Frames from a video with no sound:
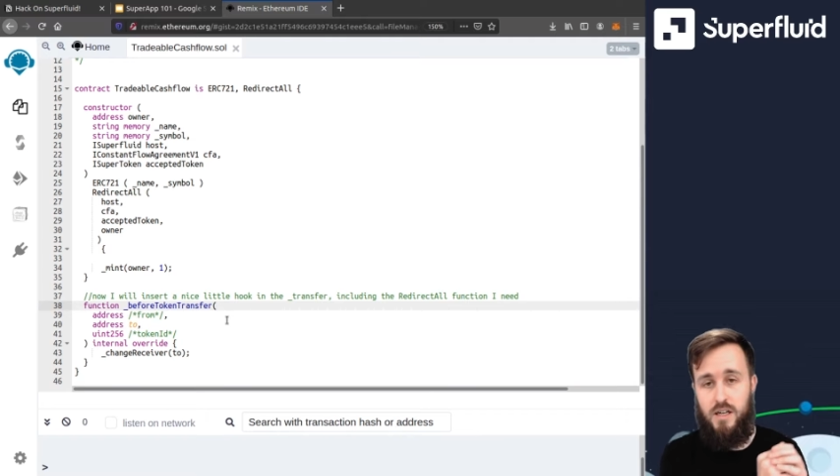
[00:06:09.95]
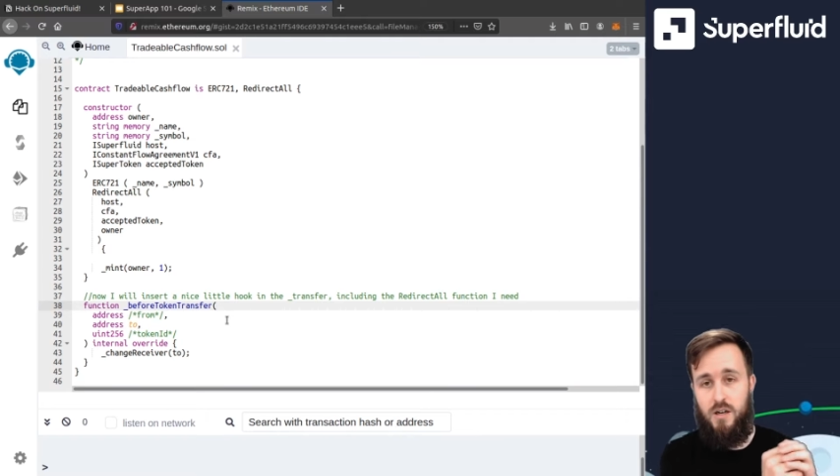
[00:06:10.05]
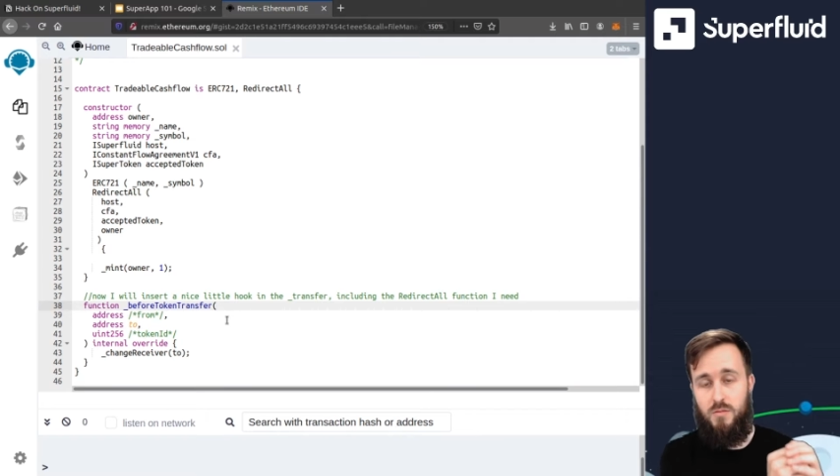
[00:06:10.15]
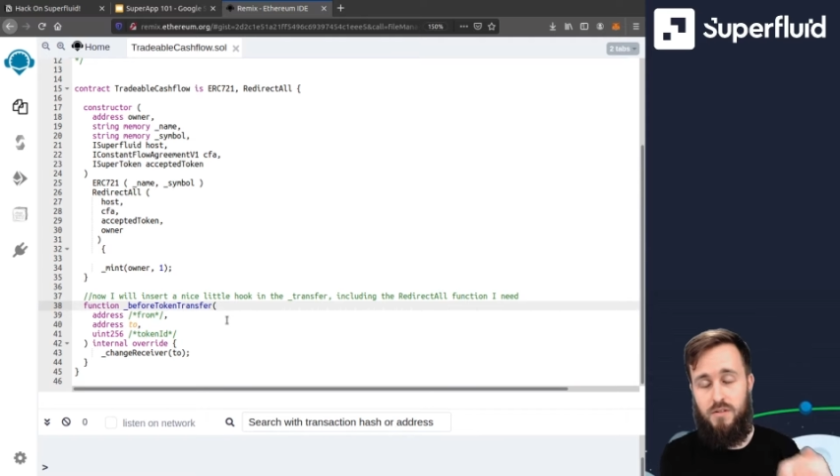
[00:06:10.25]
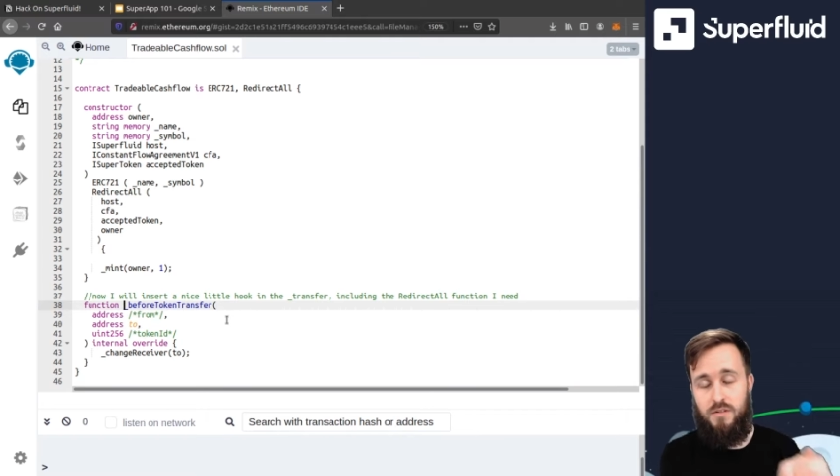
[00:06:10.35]

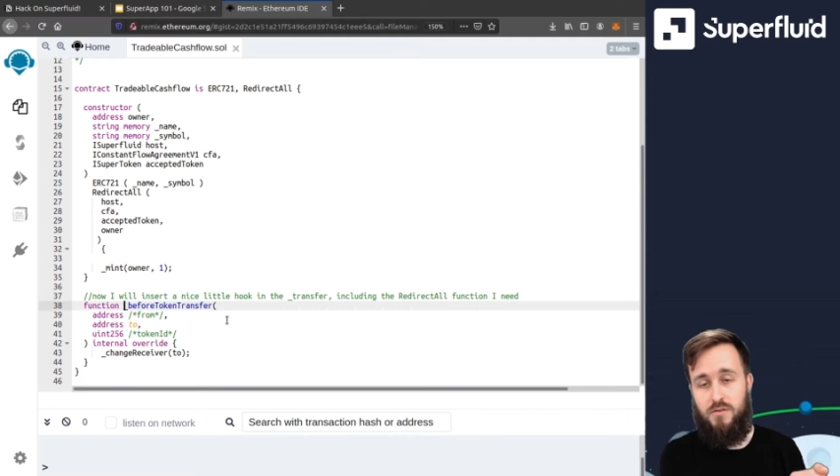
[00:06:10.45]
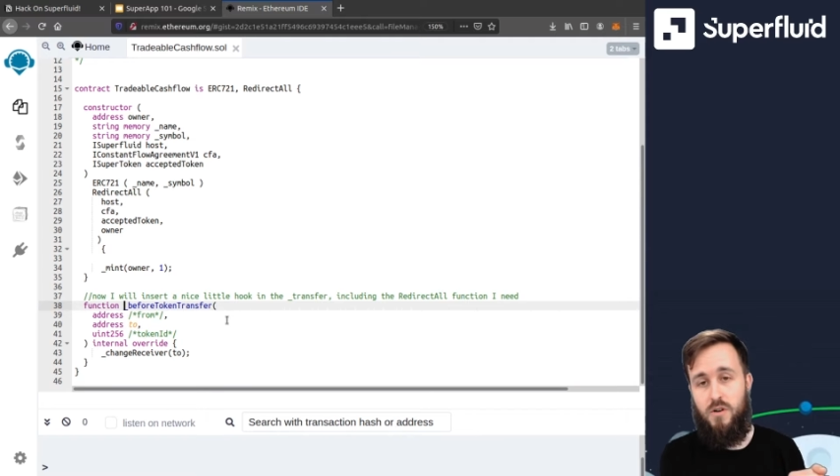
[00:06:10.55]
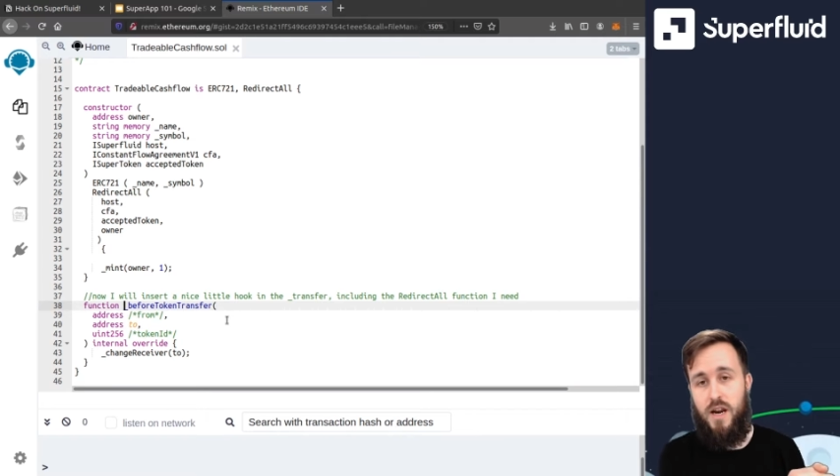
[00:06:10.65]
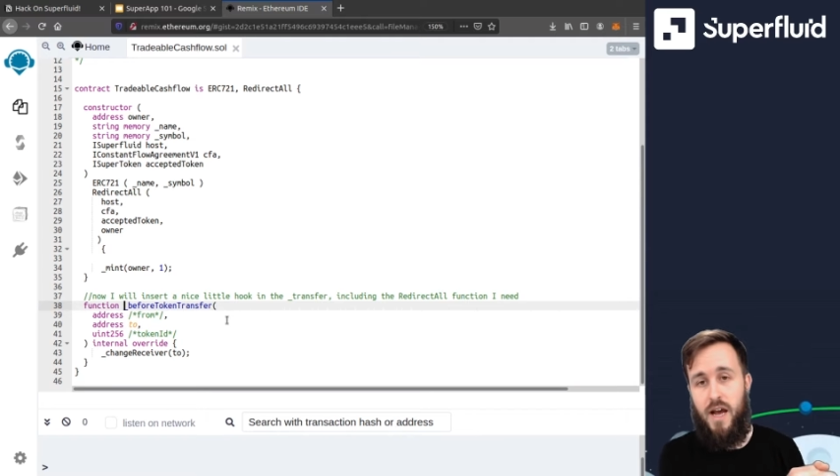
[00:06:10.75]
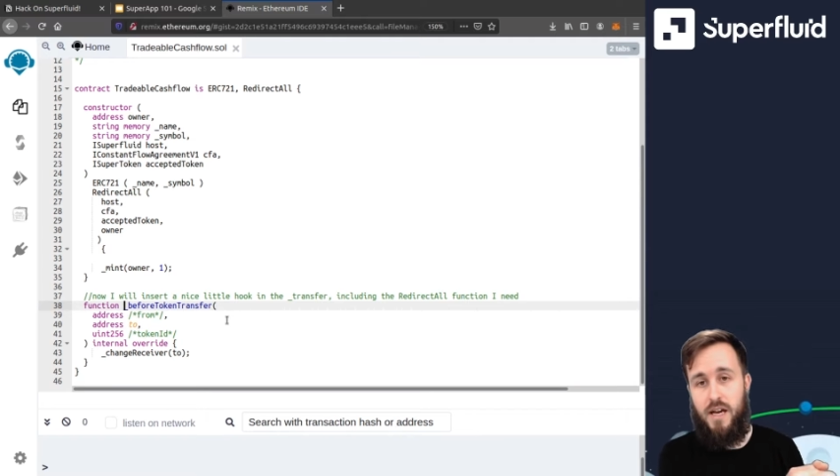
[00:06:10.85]
before I
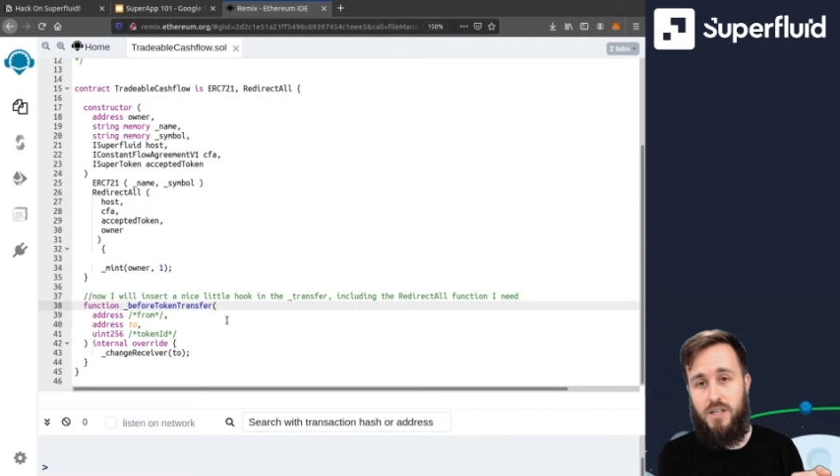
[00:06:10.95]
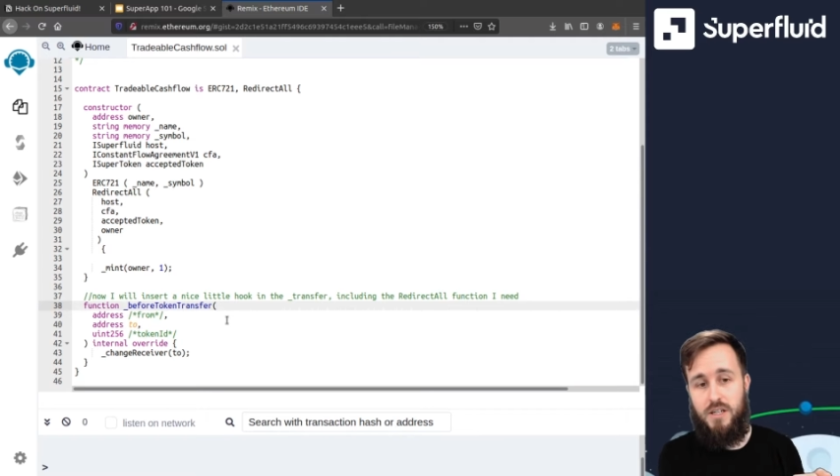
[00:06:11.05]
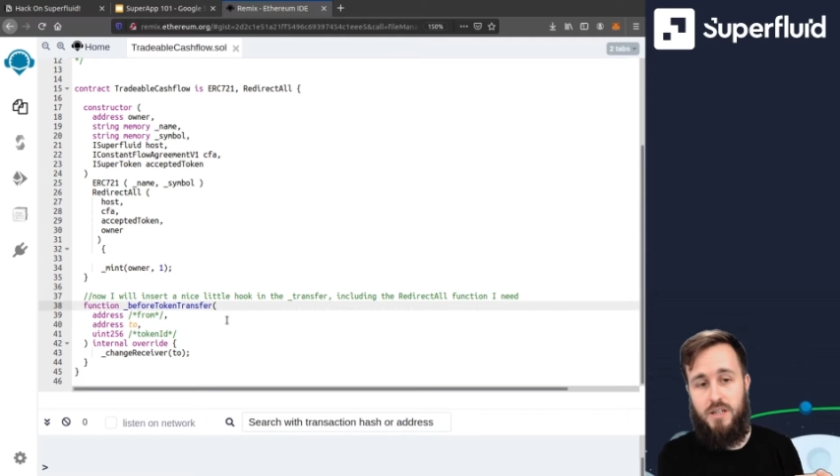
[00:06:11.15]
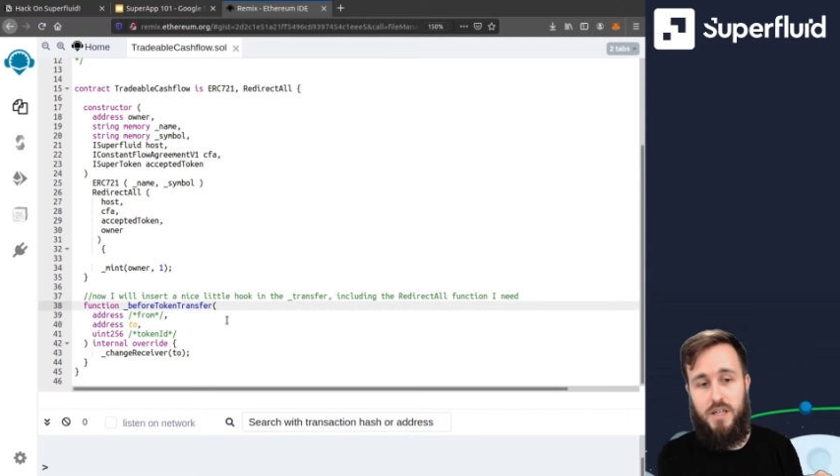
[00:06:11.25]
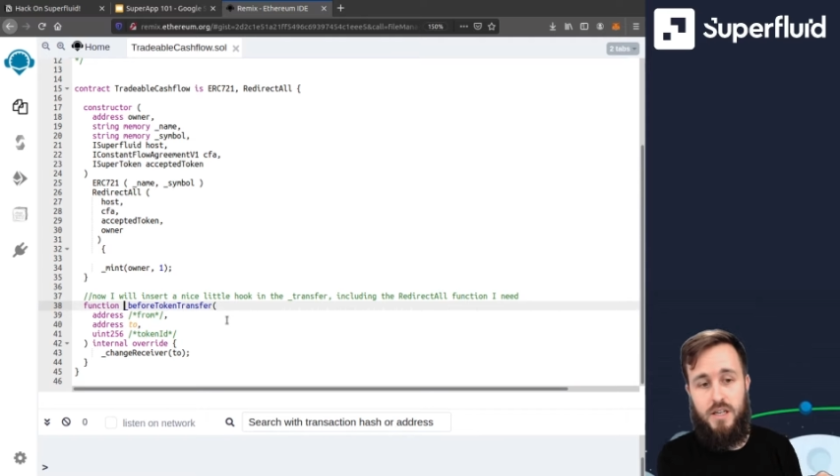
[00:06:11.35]
actually,